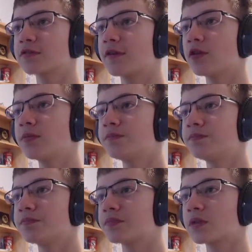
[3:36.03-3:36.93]
level.
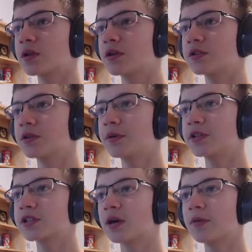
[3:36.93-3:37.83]
So we
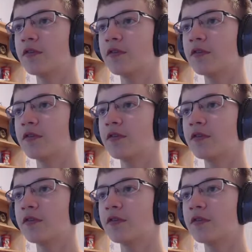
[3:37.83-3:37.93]
just come over